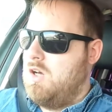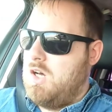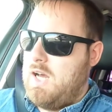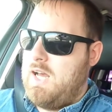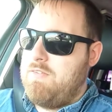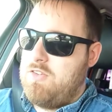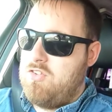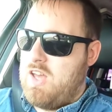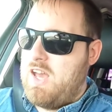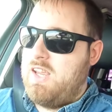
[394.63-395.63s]
I have to
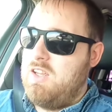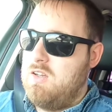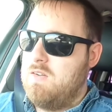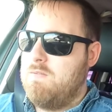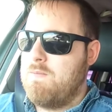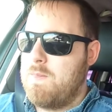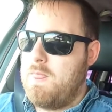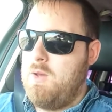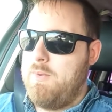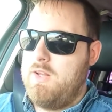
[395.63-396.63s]
say,
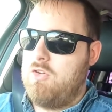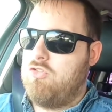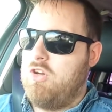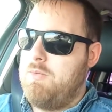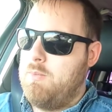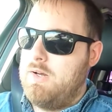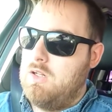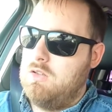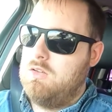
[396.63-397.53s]
it went extremely well.